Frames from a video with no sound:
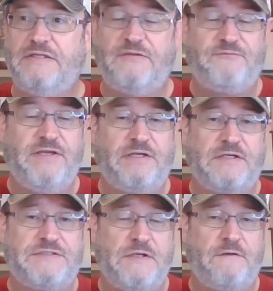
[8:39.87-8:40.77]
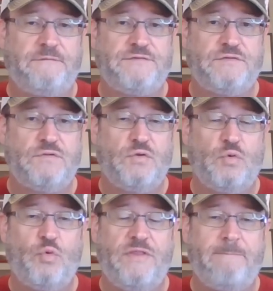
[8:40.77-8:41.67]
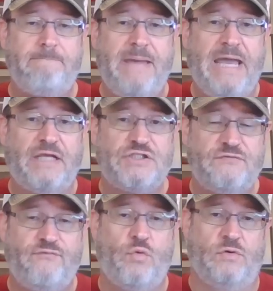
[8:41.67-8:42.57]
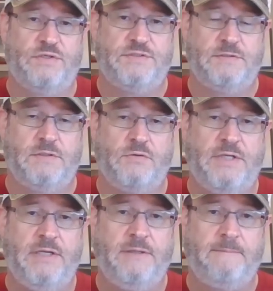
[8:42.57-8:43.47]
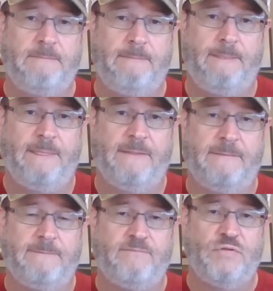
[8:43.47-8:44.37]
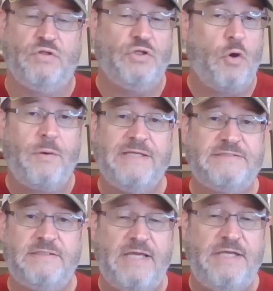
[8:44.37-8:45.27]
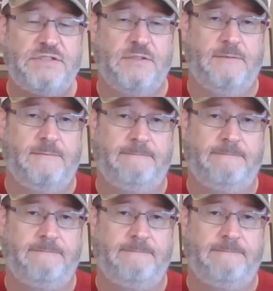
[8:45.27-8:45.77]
defend ourselves with max force, okay? No hesitation.